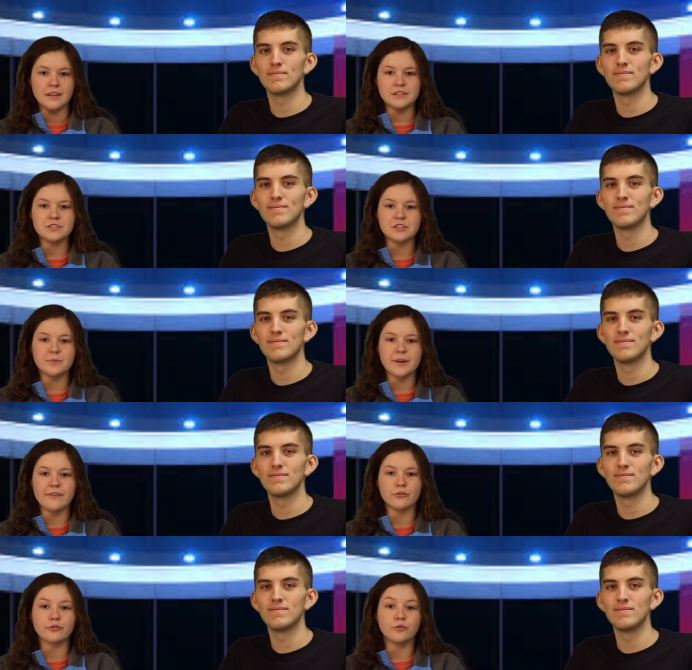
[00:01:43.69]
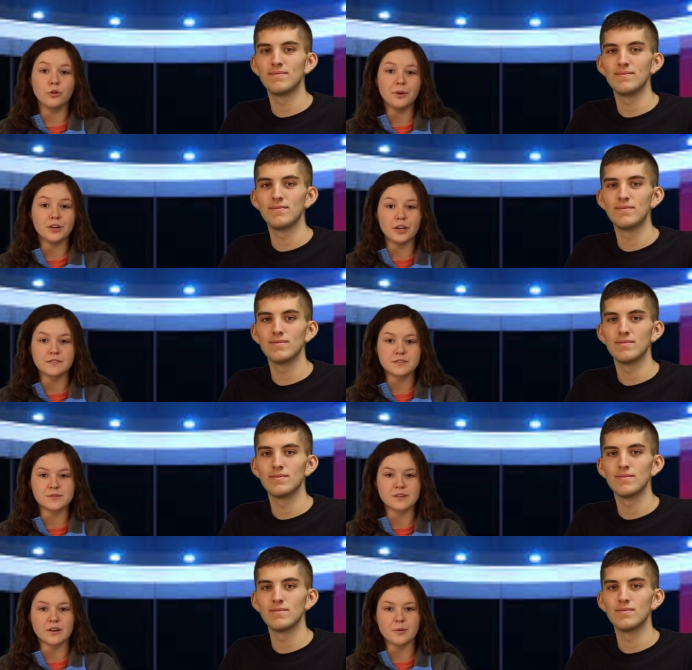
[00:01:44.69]
Speaker 1: This year we have a full week off,
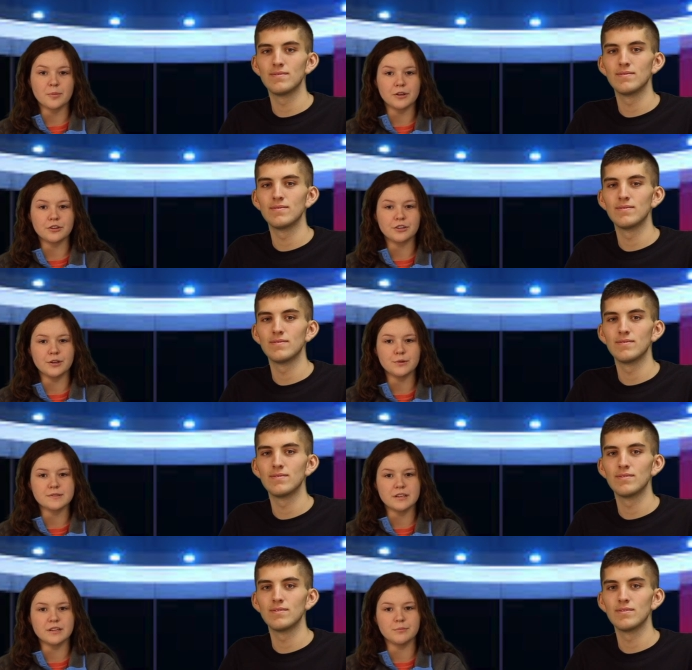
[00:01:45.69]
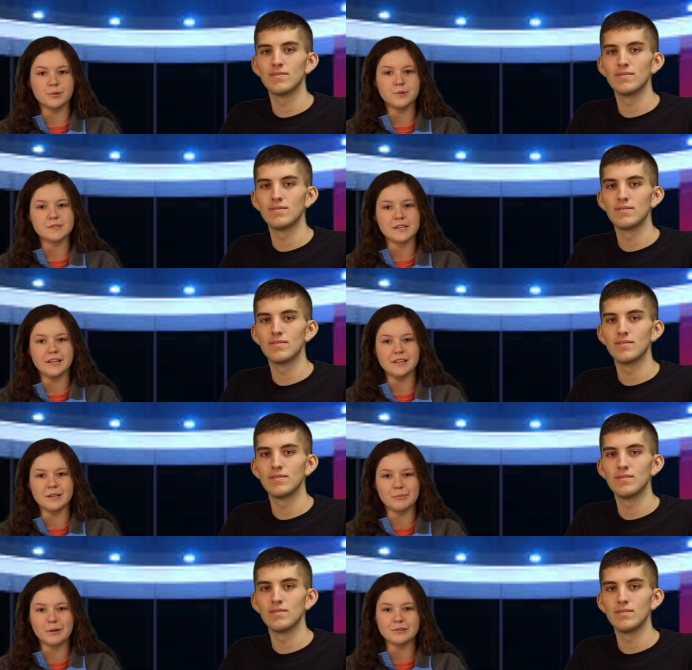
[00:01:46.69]
so stock up on your coats and boots
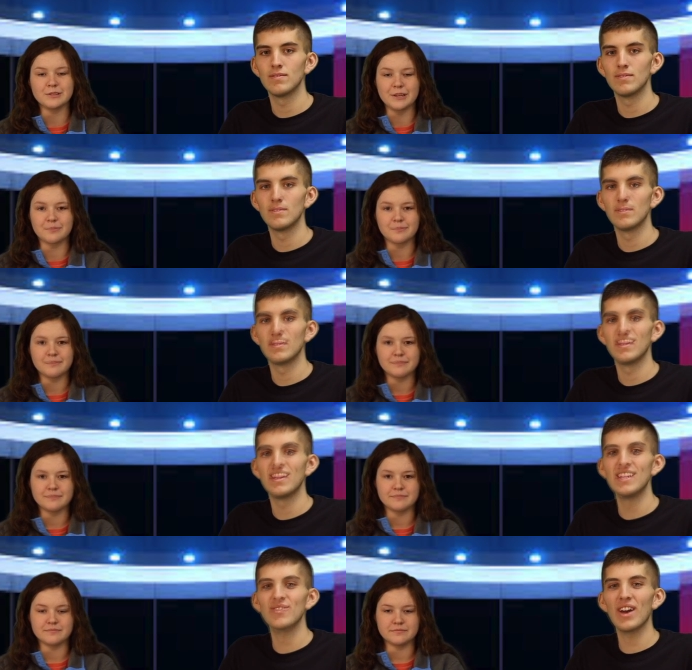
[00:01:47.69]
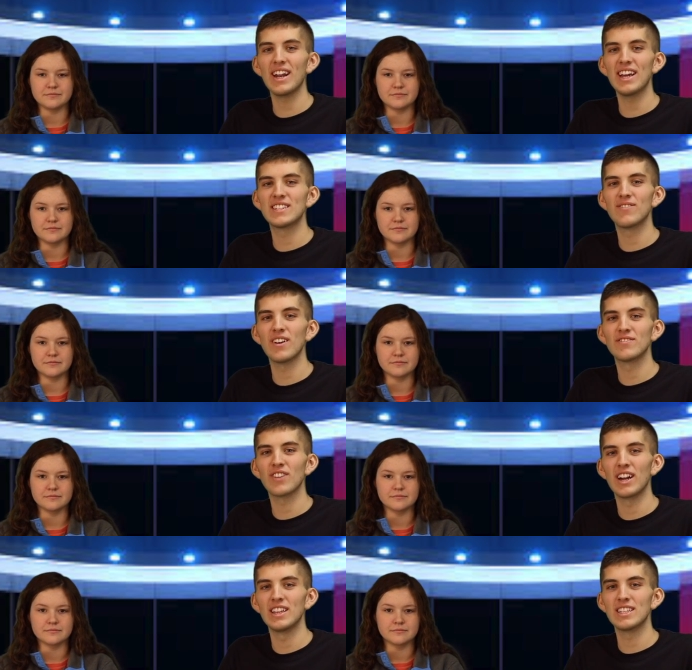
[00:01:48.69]
and buckle down.
Speaker 2: This Friday is Fun
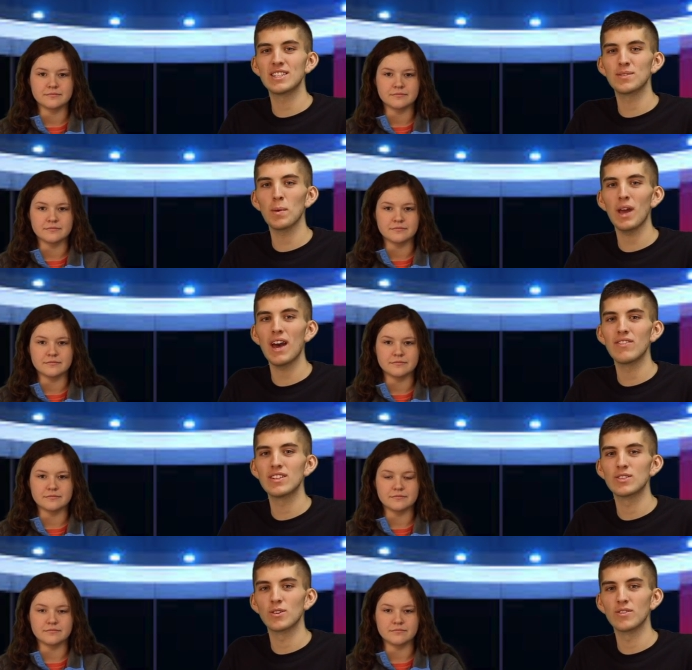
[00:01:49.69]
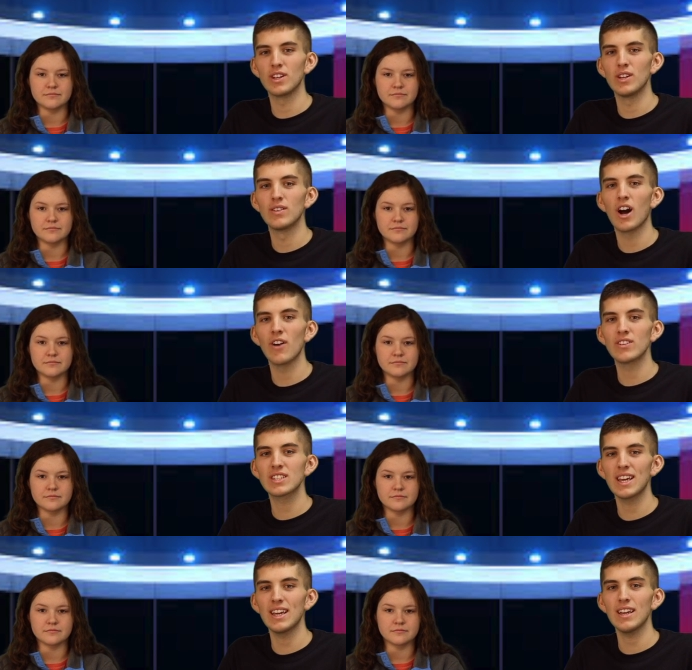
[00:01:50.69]
Friday. This is what we have in store for you.
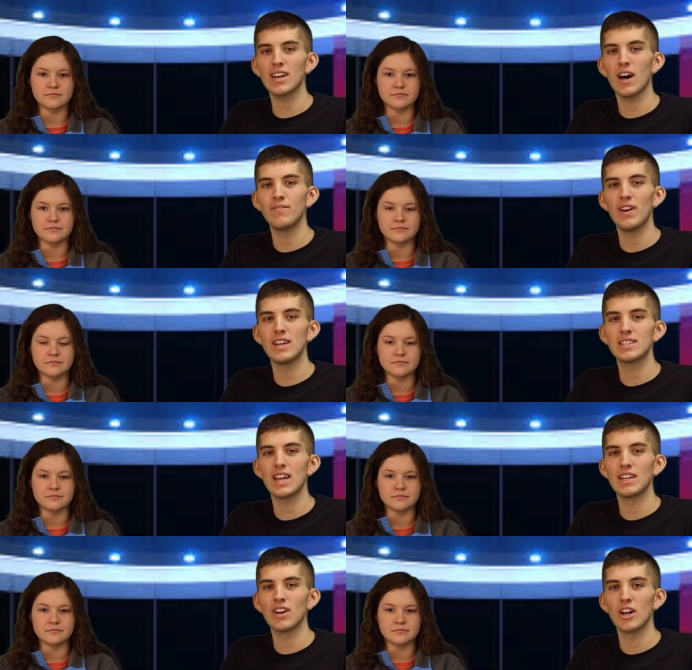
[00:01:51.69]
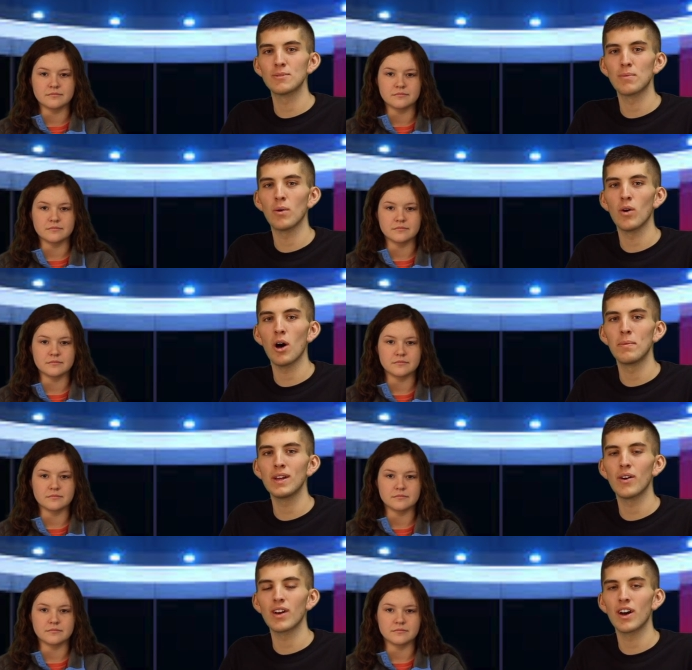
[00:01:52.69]
Harvest King, Godfest, and Dodgeball will all
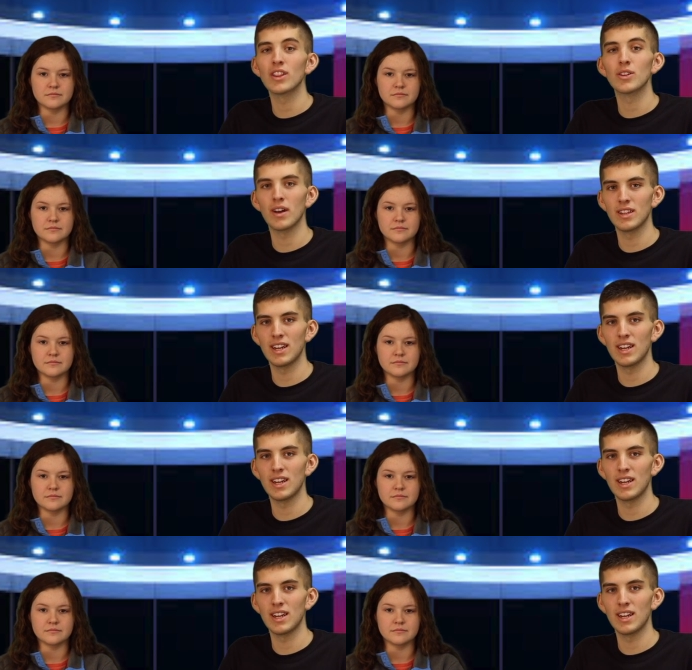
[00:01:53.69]
be going on throughout the